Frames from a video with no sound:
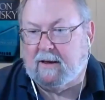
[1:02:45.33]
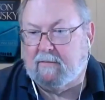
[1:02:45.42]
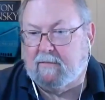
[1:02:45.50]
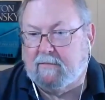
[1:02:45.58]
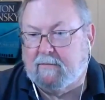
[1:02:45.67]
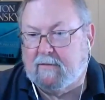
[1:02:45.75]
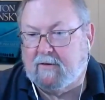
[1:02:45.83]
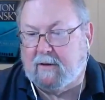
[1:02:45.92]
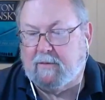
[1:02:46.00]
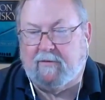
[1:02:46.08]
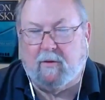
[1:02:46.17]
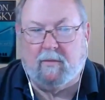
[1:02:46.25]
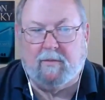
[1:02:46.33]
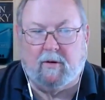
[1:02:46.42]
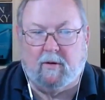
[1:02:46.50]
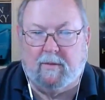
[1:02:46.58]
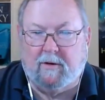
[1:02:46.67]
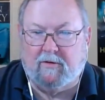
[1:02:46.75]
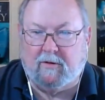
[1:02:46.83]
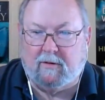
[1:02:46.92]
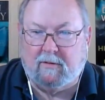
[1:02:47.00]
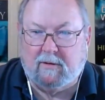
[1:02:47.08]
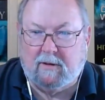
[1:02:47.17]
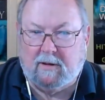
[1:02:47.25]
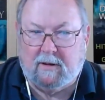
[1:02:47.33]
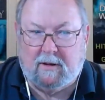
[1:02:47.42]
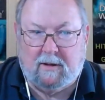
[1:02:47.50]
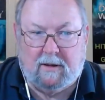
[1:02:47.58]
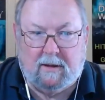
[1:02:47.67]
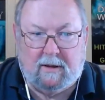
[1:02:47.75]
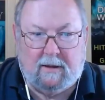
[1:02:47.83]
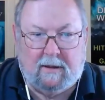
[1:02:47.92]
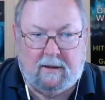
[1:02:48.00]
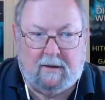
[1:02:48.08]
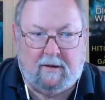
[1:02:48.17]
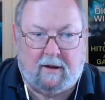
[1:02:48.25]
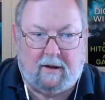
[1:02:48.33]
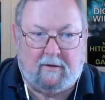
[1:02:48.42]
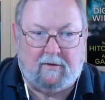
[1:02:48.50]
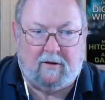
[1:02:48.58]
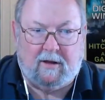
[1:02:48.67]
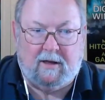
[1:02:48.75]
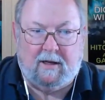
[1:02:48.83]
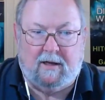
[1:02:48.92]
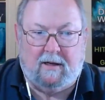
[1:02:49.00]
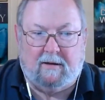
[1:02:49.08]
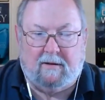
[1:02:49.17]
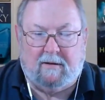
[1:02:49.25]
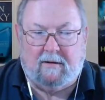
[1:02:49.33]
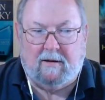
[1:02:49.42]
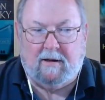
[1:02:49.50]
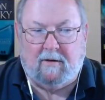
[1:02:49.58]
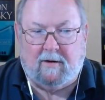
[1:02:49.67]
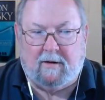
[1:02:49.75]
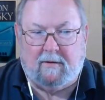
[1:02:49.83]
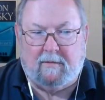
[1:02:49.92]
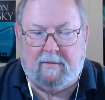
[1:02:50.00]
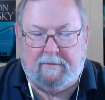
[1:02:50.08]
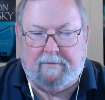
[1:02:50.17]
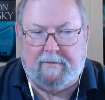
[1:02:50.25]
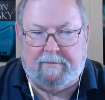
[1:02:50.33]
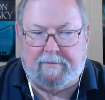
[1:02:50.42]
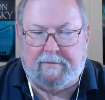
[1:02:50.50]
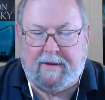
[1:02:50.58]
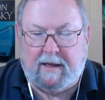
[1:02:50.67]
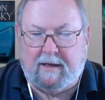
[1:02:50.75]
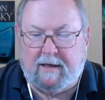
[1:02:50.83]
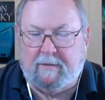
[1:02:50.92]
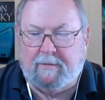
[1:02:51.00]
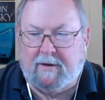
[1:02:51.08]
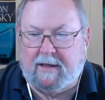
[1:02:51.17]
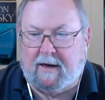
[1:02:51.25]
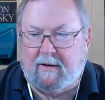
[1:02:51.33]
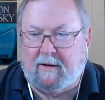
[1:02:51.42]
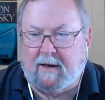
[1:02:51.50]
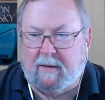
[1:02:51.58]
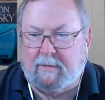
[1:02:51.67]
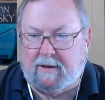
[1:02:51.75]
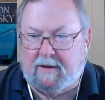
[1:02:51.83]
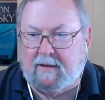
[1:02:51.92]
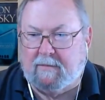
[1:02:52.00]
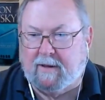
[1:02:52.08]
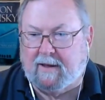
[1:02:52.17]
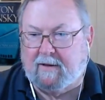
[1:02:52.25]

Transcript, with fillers: mm-hmm. say, before prohibition. Uh, so you need, you know, to yeah, you need to put down a couple of tent pegs